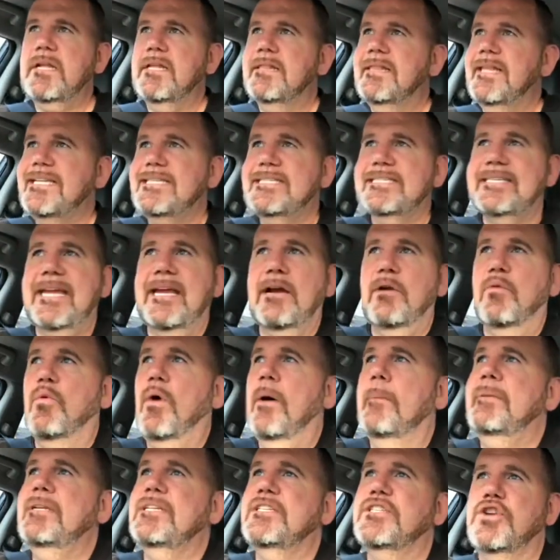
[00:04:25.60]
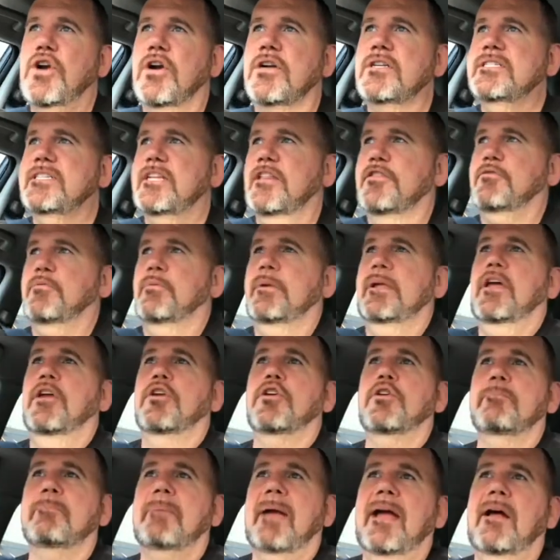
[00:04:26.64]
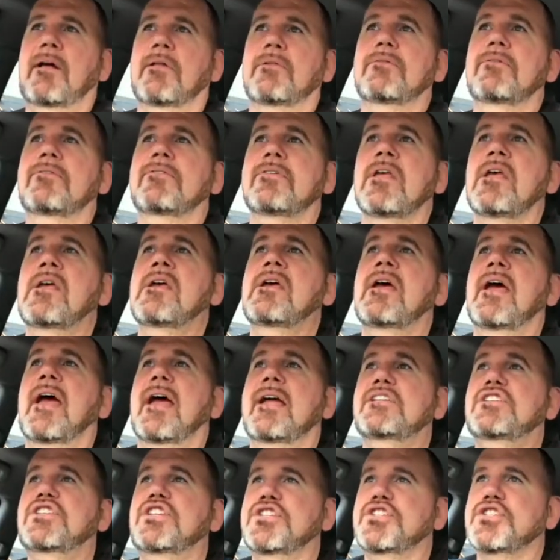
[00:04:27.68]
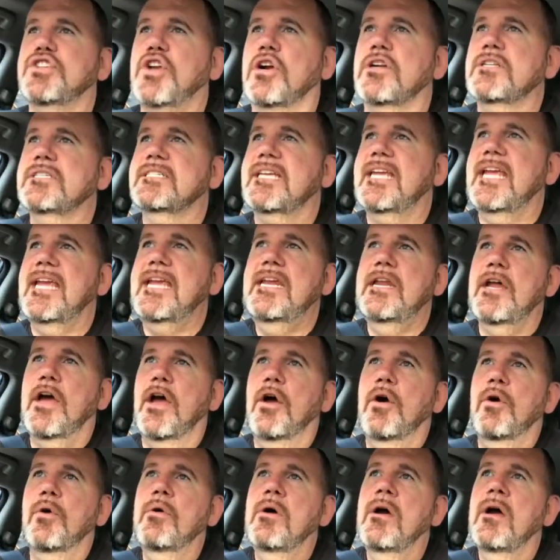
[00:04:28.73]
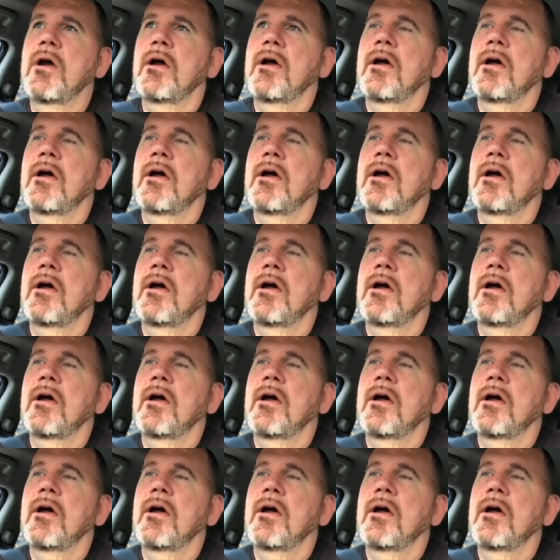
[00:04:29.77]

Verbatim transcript: Let's say a woman starts at three hundred pounds and she starts keto